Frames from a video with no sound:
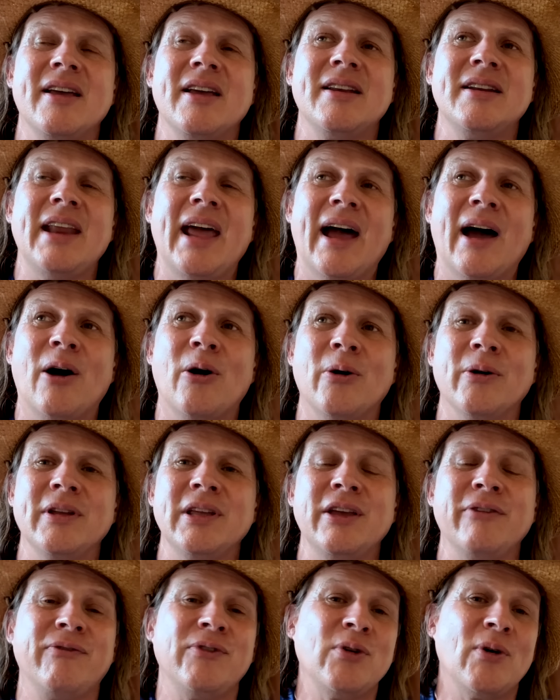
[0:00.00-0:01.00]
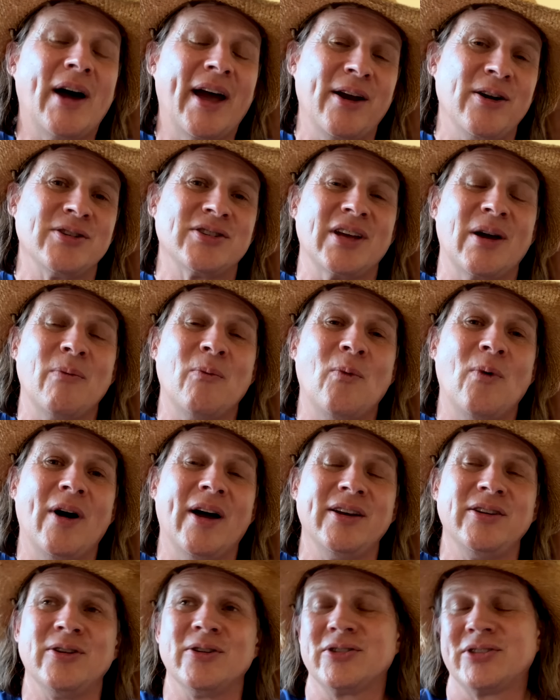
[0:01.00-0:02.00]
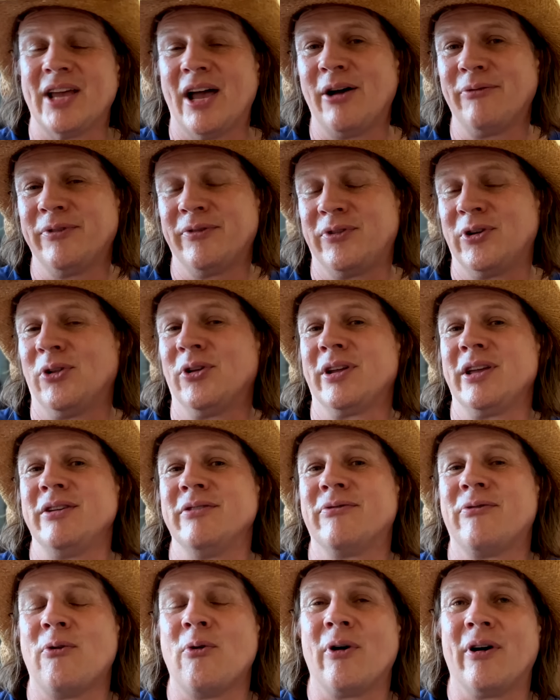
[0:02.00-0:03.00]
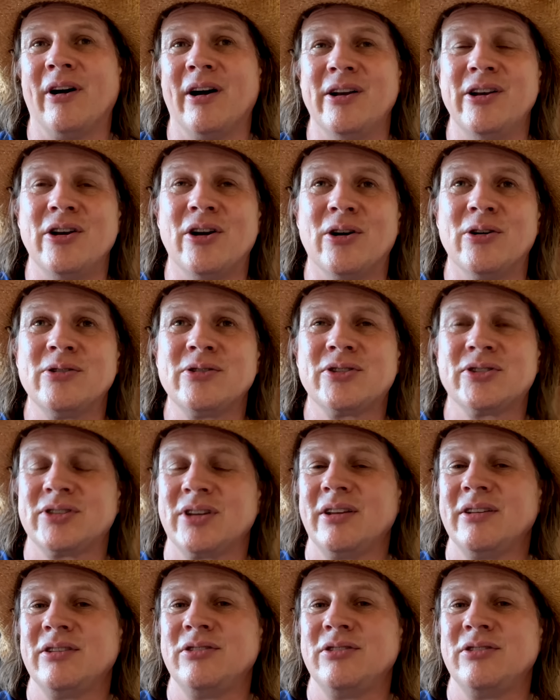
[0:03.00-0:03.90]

Now, if you hire someone yourself, if you're looking for a nurse,